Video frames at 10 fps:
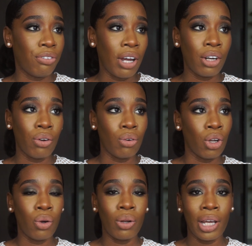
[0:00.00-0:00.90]
I don't
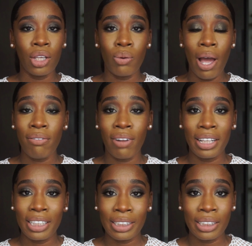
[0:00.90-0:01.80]
know, like you have
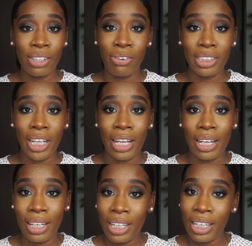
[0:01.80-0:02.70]
like this secret
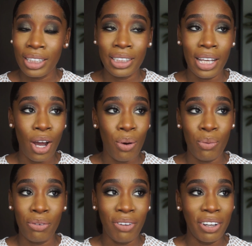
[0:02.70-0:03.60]
technique to help
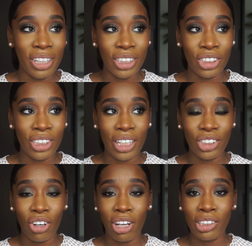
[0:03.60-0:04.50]
with foundation that
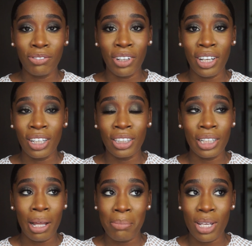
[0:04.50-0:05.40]
transfers,
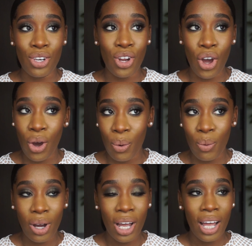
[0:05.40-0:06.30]
let me
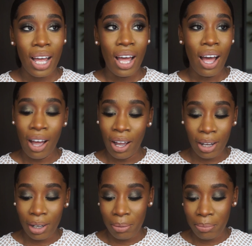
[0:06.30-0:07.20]
know.
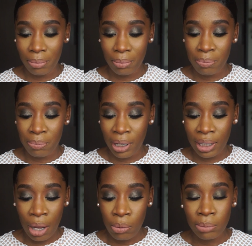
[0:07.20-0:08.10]
But
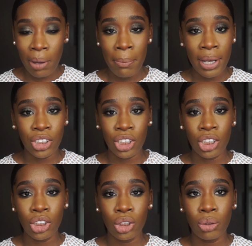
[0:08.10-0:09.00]
that was my major
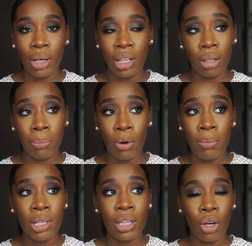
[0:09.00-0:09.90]
issue, and
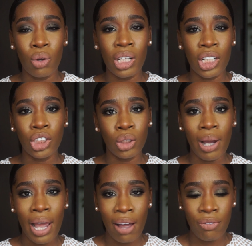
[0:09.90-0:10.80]
probably the only issue I
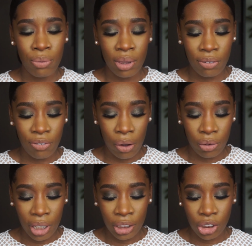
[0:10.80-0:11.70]
have with the
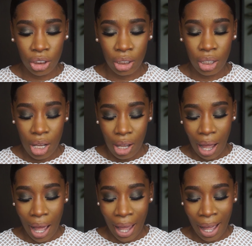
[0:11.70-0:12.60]
foundation.
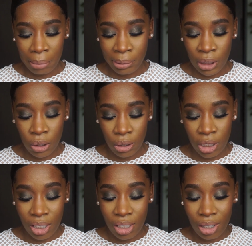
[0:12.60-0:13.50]
I
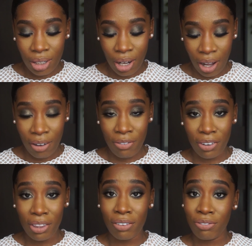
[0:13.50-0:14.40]
absolutely love
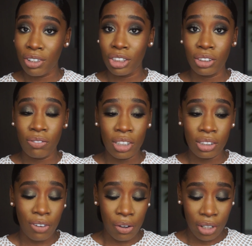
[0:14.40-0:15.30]
the finish of this
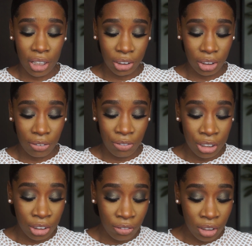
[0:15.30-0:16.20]
foundation. The
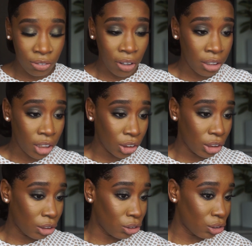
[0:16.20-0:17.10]
finish of this
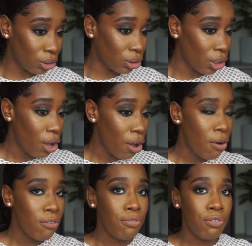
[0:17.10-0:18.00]
foundation is just
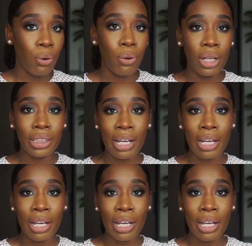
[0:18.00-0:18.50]
flawless.